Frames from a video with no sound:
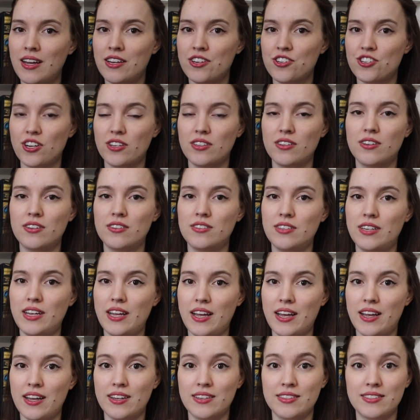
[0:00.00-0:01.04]
Shallan,
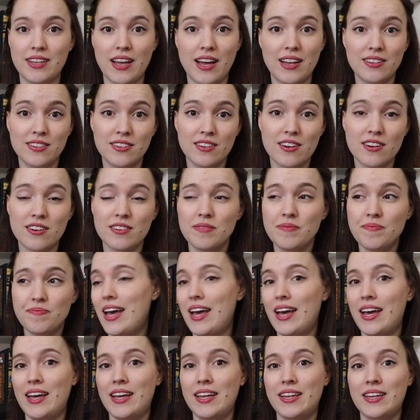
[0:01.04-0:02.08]
and Dalinar.
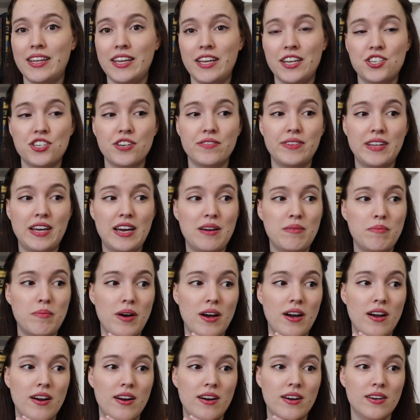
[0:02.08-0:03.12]
And each of them
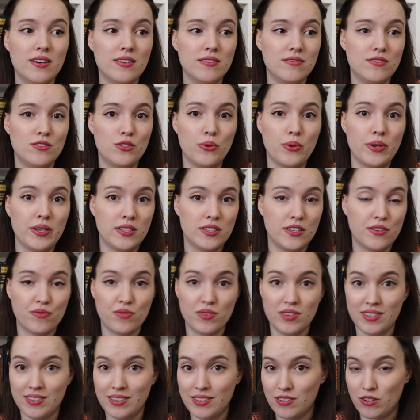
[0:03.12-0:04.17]
are doing
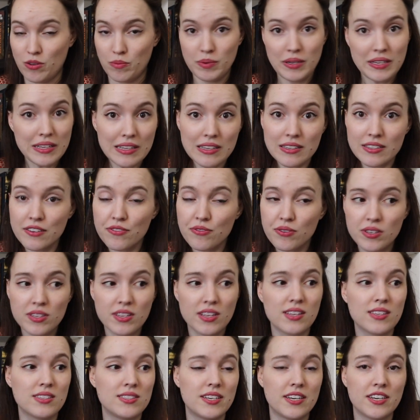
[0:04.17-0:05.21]
different, completely different
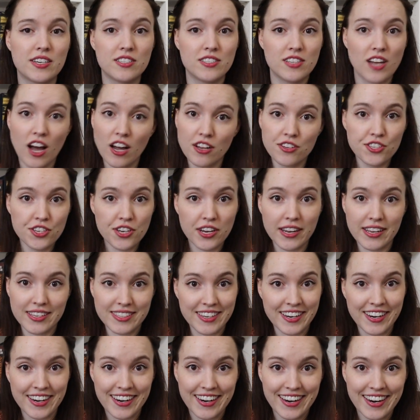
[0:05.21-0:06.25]
things. They are not
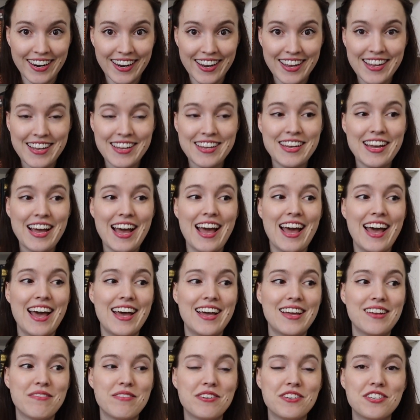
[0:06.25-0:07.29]
together,
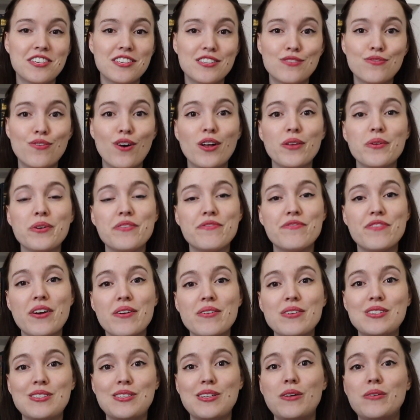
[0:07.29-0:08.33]
and we just follow it
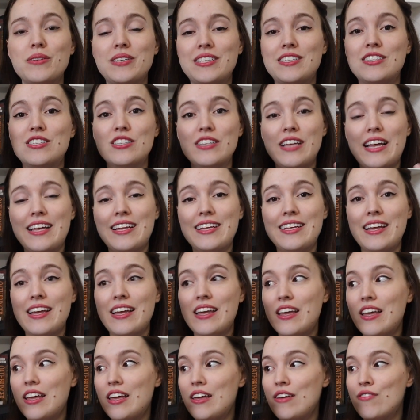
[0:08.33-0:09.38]
very slowly.
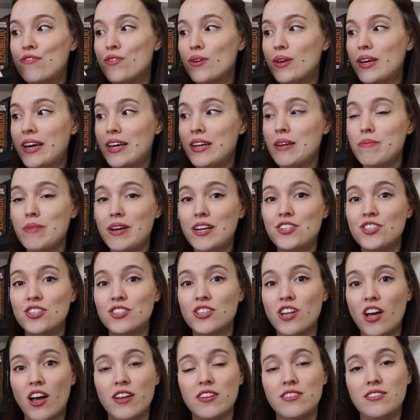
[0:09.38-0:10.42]
If you can
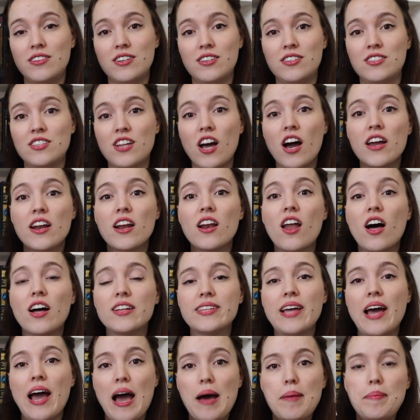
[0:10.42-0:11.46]
imagine, not there's not a lot
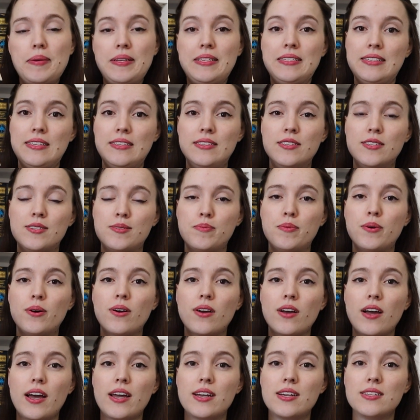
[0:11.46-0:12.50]
that happens in this
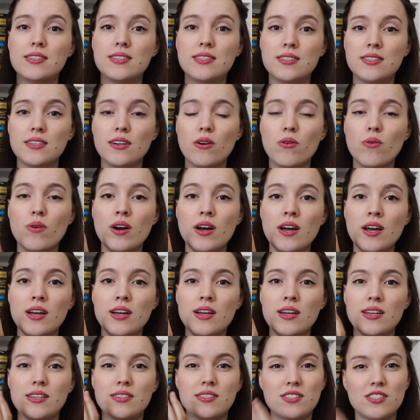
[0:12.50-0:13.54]
book, and it's still
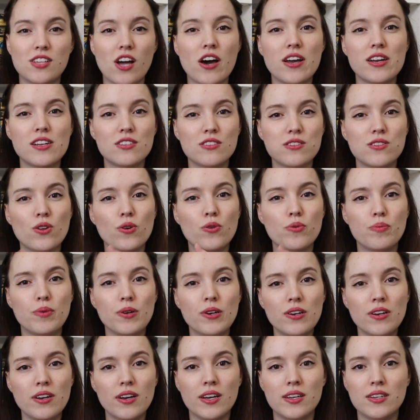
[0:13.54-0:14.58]
it's not a slow
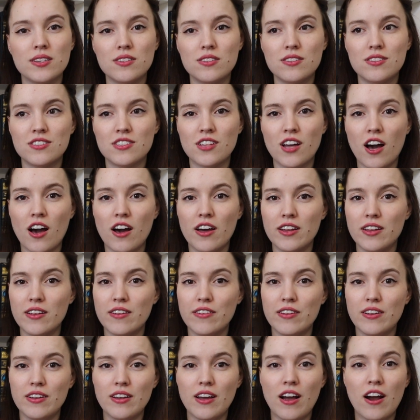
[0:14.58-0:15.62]
book, and it's not
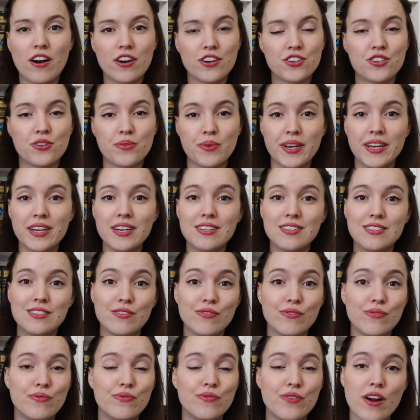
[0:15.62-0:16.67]
hard to read. It's
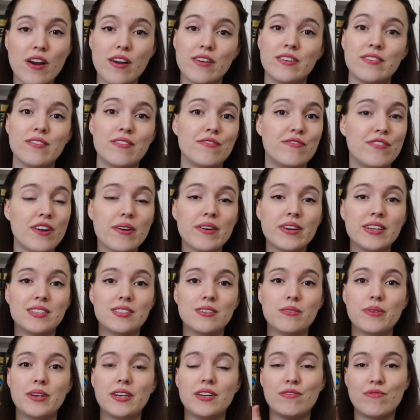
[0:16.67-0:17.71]
very, very
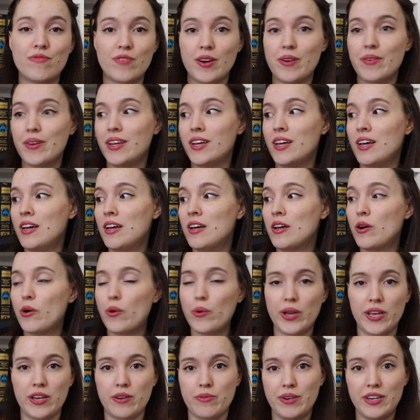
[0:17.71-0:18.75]
easy read, very
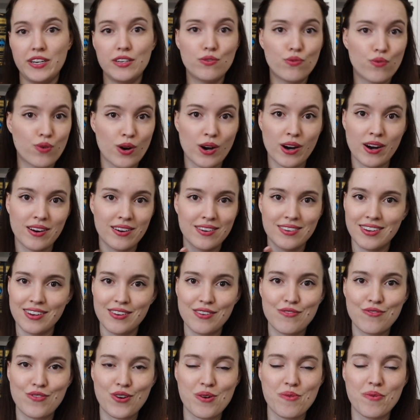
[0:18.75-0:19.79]
quick read for,
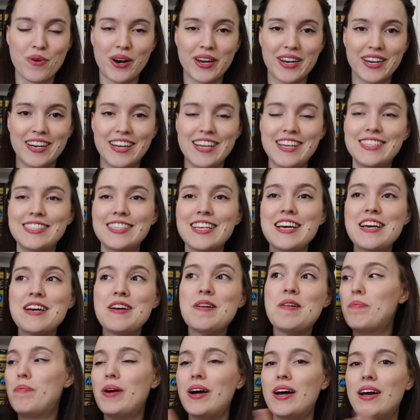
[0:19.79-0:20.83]
for what it is,
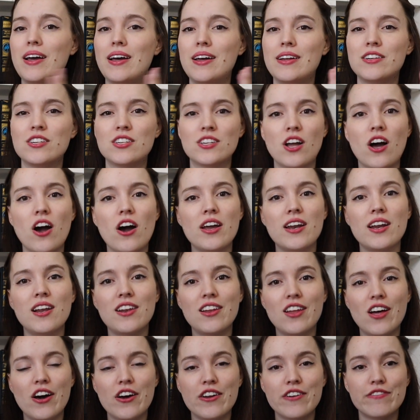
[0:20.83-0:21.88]
but not a
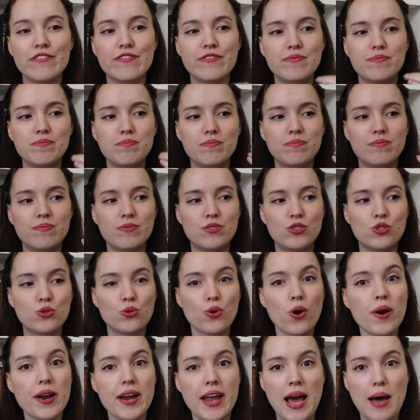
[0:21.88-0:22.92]
lot of
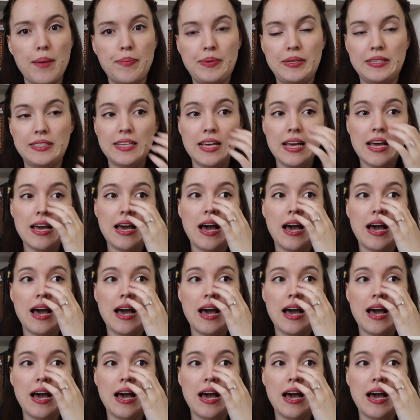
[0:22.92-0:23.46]
story happens.